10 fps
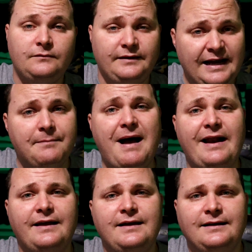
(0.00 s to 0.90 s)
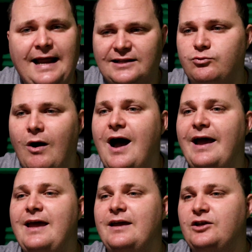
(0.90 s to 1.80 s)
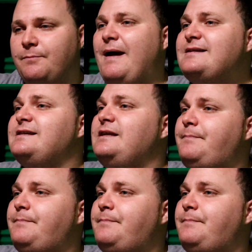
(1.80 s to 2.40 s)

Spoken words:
Think about it. That's why you're basically